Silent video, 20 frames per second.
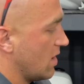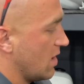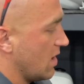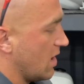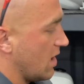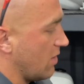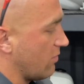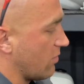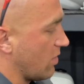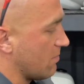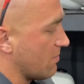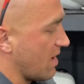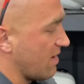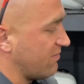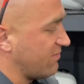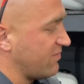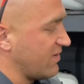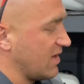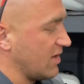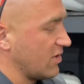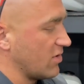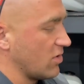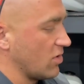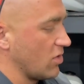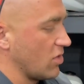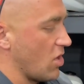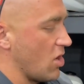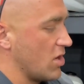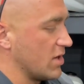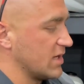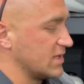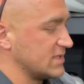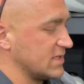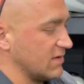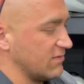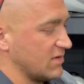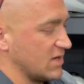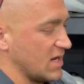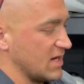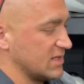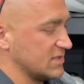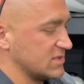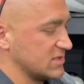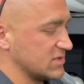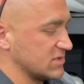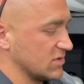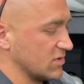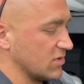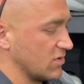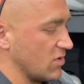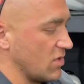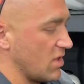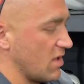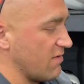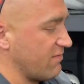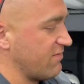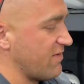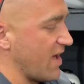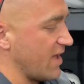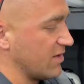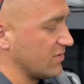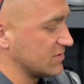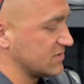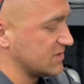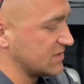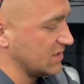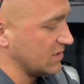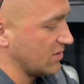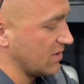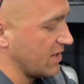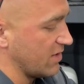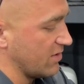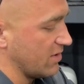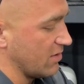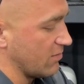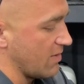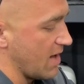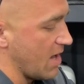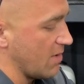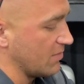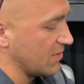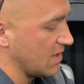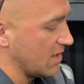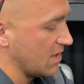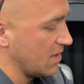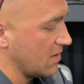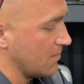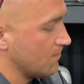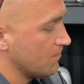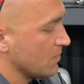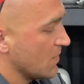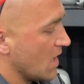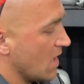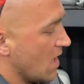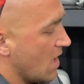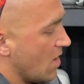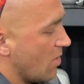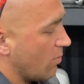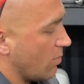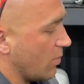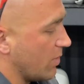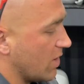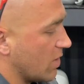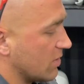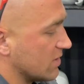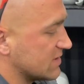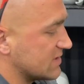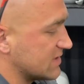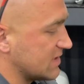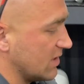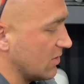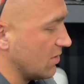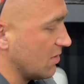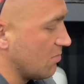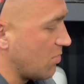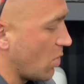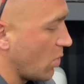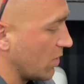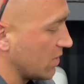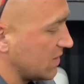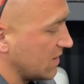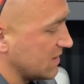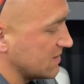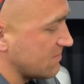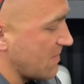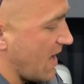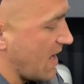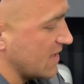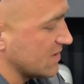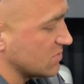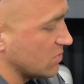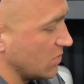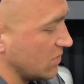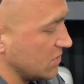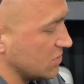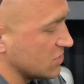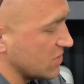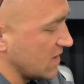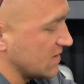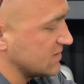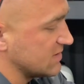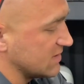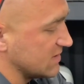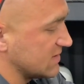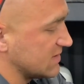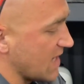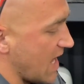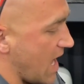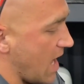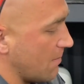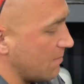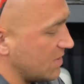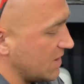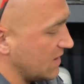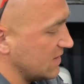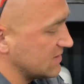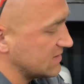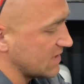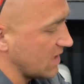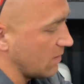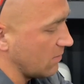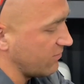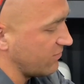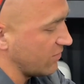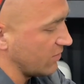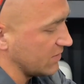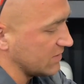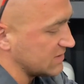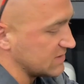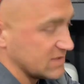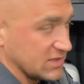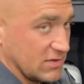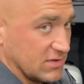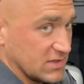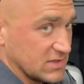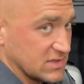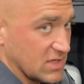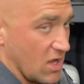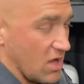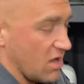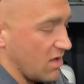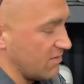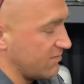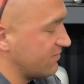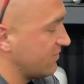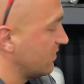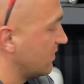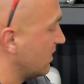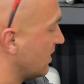and run my finger along it to give it a nice little final seal area around there. When we go to seal and port these bags, we'll address this top piece to help fully seal this off.